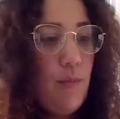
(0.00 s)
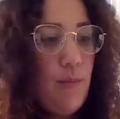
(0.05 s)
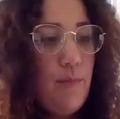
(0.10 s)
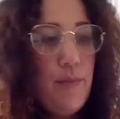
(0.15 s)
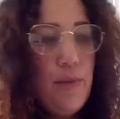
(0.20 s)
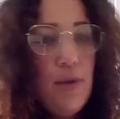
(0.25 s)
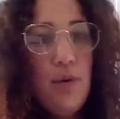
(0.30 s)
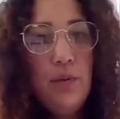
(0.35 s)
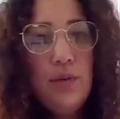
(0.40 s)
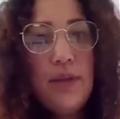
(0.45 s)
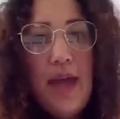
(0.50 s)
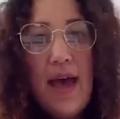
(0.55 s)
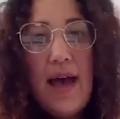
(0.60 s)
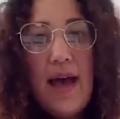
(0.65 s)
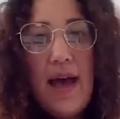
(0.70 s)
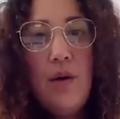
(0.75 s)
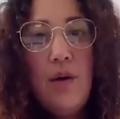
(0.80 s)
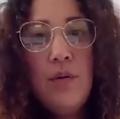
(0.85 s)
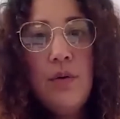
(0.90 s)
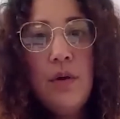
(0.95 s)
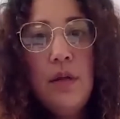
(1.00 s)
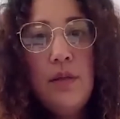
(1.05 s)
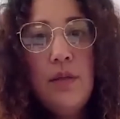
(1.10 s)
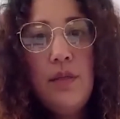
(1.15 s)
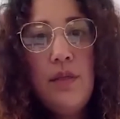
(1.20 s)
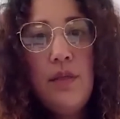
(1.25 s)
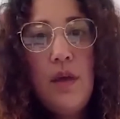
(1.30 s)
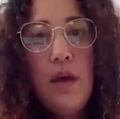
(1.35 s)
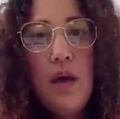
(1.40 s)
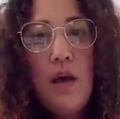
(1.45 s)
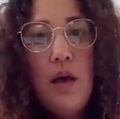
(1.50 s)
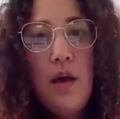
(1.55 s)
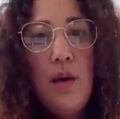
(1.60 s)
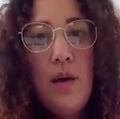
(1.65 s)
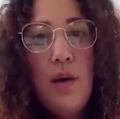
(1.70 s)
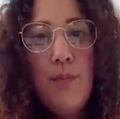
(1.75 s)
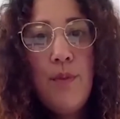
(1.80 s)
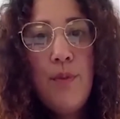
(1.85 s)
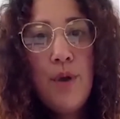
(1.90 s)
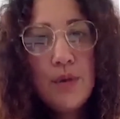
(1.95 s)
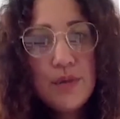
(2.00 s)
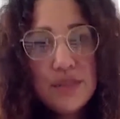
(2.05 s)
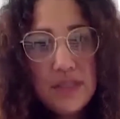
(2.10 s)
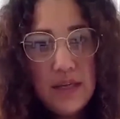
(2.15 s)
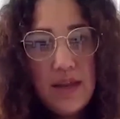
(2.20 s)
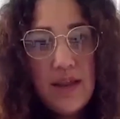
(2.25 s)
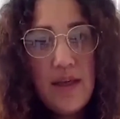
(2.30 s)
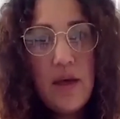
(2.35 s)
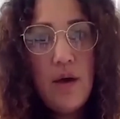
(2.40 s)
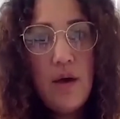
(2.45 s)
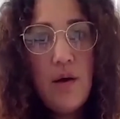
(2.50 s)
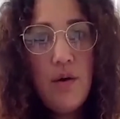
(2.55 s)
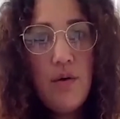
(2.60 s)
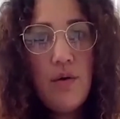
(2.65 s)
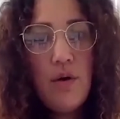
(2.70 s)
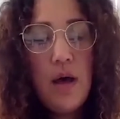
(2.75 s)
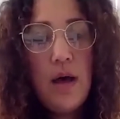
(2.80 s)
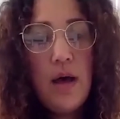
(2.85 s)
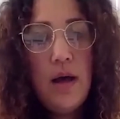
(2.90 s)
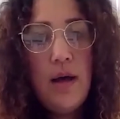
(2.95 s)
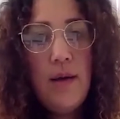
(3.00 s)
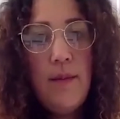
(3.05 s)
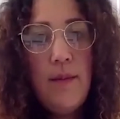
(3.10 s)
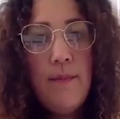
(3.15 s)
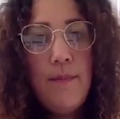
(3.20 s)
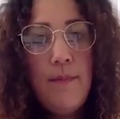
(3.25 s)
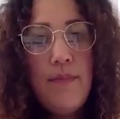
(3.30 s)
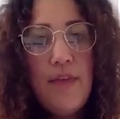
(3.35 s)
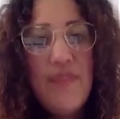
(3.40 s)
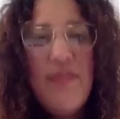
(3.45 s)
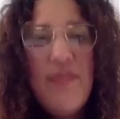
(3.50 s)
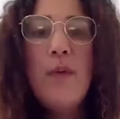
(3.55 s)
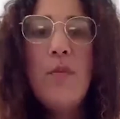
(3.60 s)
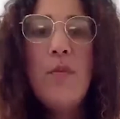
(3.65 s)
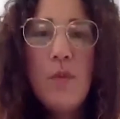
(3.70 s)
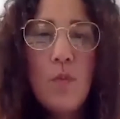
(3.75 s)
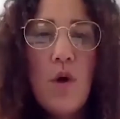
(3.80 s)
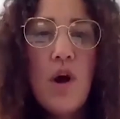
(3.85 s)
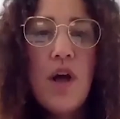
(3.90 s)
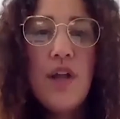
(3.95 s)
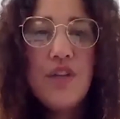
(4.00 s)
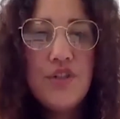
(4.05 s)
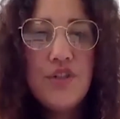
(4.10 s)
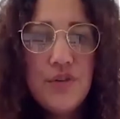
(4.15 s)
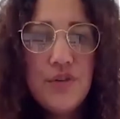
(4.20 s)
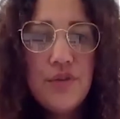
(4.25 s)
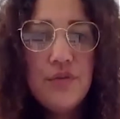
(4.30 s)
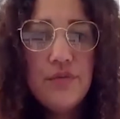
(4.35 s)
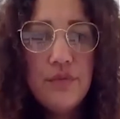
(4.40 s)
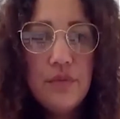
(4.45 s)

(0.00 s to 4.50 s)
build out the personnel that they would want to